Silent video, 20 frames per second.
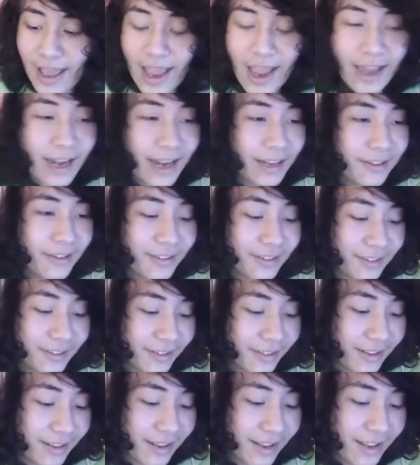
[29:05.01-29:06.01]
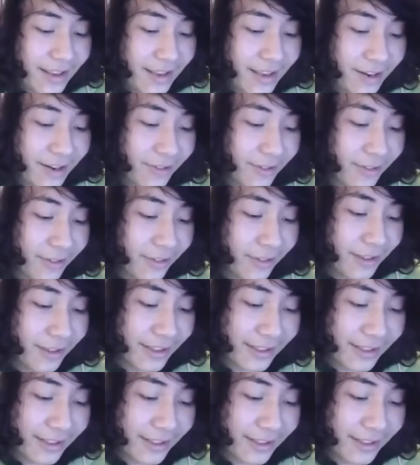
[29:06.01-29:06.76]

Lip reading: And I just, you know,